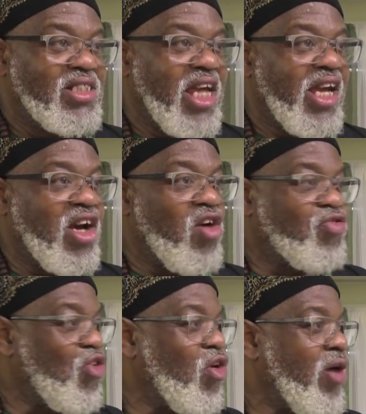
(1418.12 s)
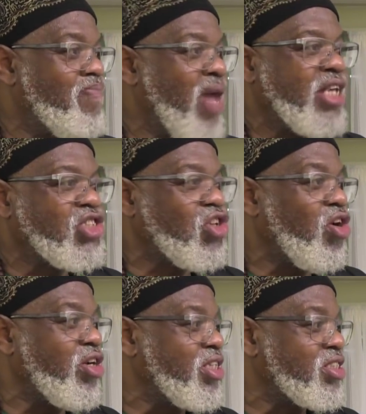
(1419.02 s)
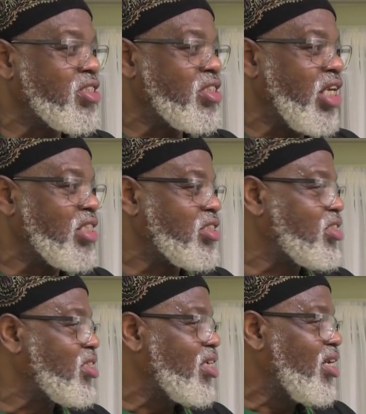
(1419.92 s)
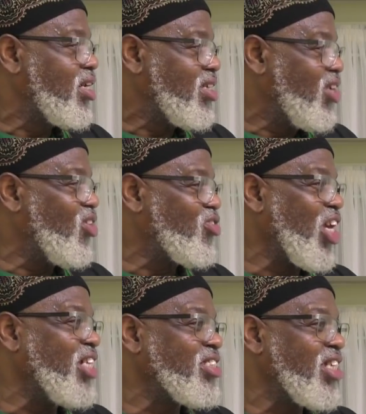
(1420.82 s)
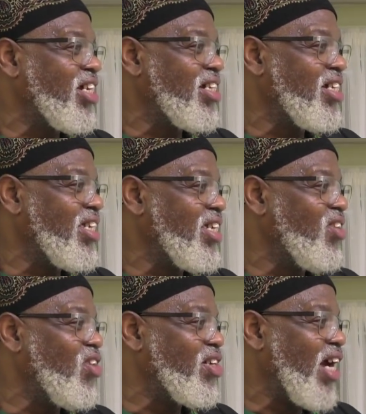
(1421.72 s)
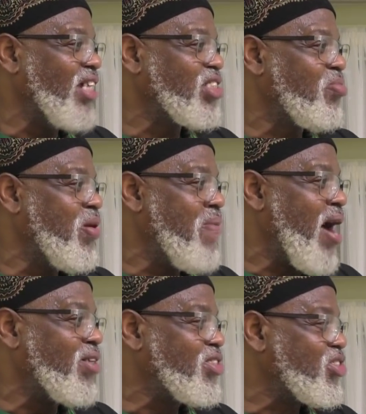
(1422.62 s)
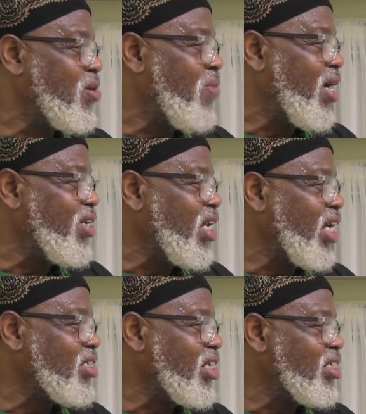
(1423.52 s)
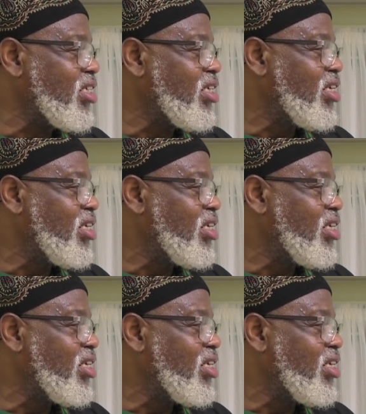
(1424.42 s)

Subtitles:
they go through and make sure there's you know, things are in order. I used to be married to somebody like that.